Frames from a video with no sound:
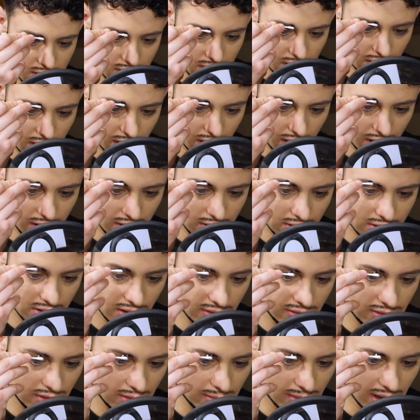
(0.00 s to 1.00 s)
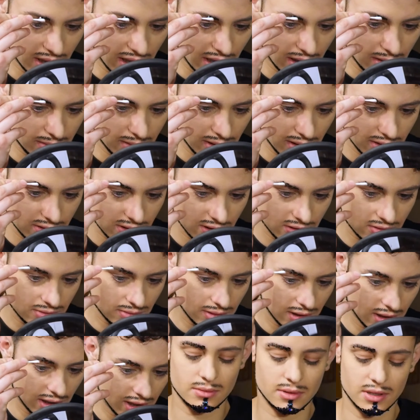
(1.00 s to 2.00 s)
And I use it for my eyebrows as
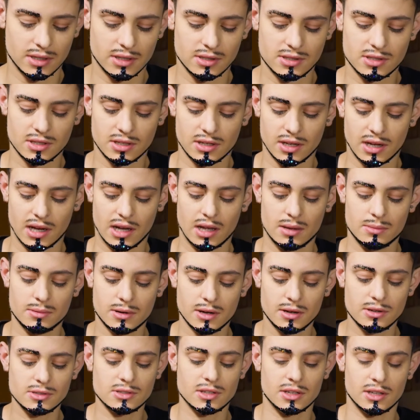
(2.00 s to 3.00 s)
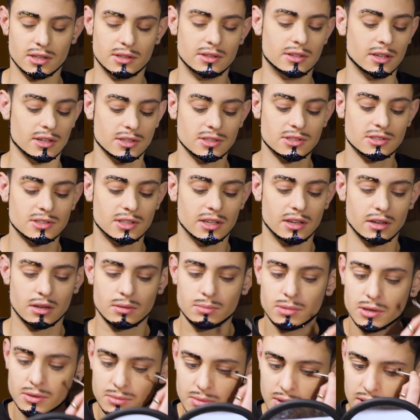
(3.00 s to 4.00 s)
well. When it's in the eyebrows, it does stick.
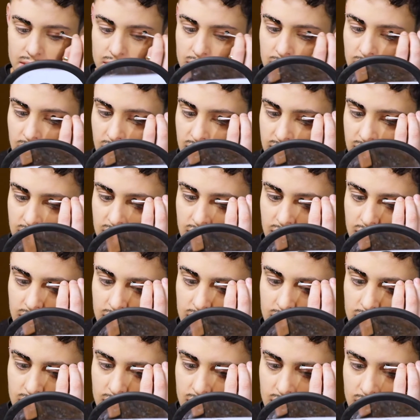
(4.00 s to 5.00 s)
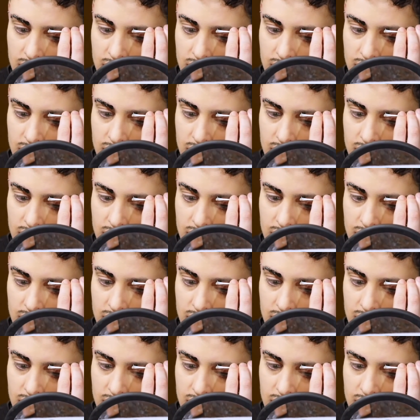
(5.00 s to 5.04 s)
But when you have it on